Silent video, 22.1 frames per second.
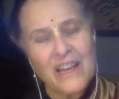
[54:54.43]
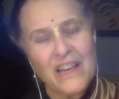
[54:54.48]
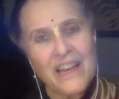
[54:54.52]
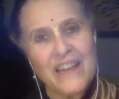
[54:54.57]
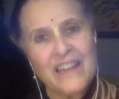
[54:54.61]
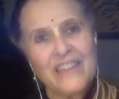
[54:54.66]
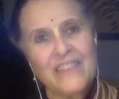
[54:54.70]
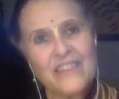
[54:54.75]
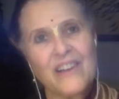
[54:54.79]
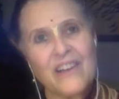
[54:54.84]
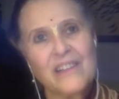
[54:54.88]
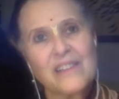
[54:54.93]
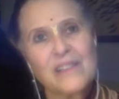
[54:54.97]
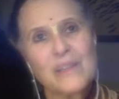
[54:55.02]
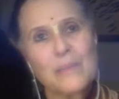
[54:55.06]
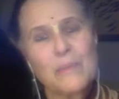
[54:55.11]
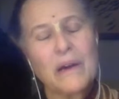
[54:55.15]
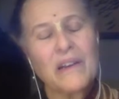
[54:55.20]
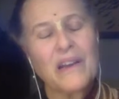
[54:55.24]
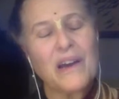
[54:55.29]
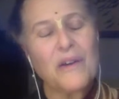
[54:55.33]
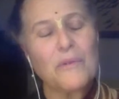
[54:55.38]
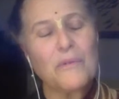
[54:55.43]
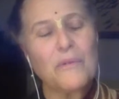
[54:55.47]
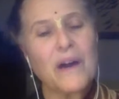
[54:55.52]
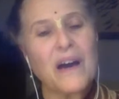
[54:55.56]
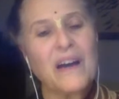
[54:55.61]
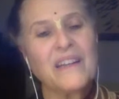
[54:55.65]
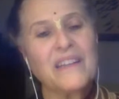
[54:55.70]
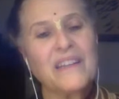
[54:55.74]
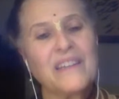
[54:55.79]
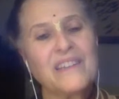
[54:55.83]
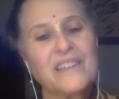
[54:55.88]
And he talks about how
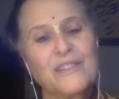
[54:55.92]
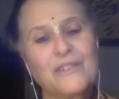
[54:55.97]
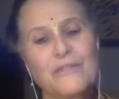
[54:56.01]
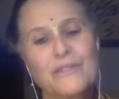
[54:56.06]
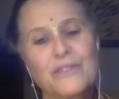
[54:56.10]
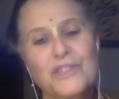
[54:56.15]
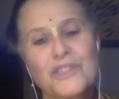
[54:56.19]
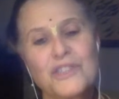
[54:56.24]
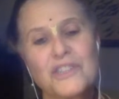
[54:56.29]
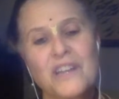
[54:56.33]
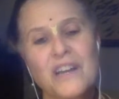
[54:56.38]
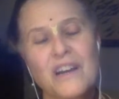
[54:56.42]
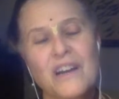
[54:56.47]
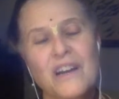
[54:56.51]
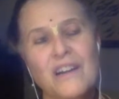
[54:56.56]
Radha and Krishna